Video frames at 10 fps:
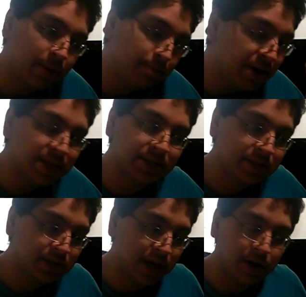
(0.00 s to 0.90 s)
beats
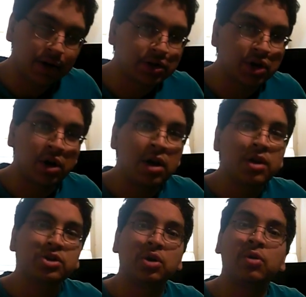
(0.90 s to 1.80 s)
this character,
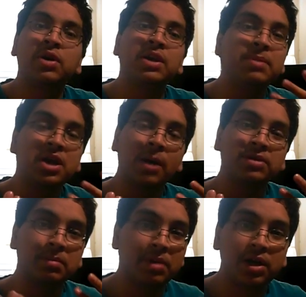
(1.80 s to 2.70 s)
so he
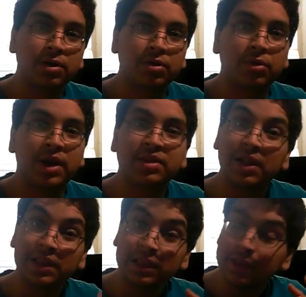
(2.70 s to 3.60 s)
becomes a bigger threat.
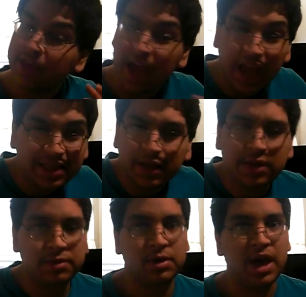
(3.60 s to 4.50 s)

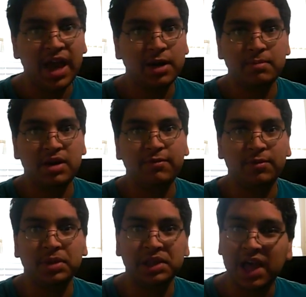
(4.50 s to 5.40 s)
The enemy
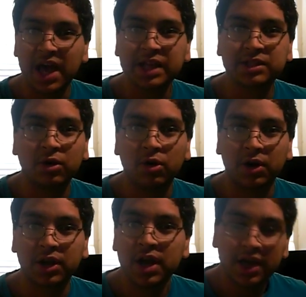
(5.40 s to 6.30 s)
from the last
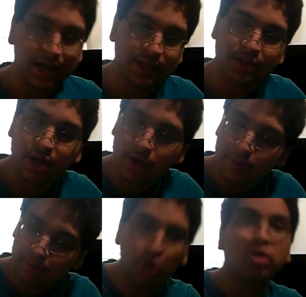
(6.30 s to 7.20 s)
arc gets
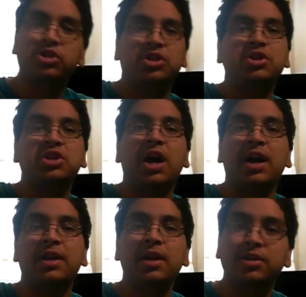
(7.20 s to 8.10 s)
pushed
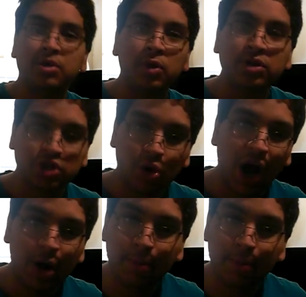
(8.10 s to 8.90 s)
aside to show how